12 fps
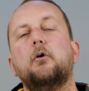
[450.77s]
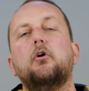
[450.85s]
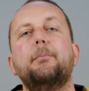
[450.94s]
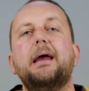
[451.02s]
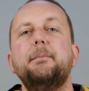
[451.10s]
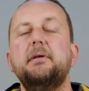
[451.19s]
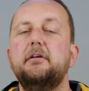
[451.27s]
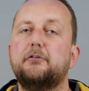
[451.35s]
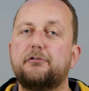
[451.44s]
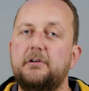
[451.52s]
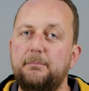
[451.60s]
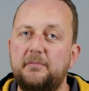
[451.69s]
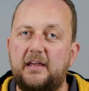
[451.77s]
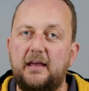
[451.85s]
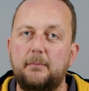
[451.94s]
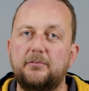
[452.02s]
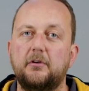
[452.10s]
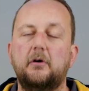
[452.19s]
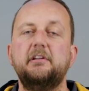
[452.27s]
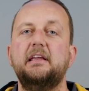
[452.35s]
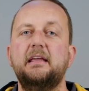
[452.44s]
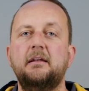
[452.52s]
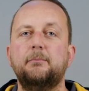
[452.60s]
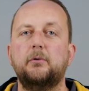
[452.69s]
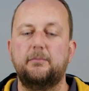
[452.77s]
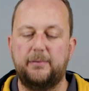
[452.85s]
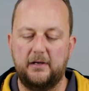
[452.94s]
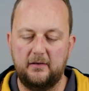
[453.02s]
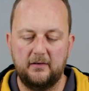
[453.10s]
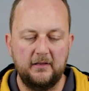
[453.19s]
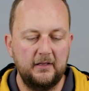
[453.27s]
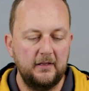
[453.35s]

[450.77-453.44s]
or maybe your trim tabs on your inboard boat.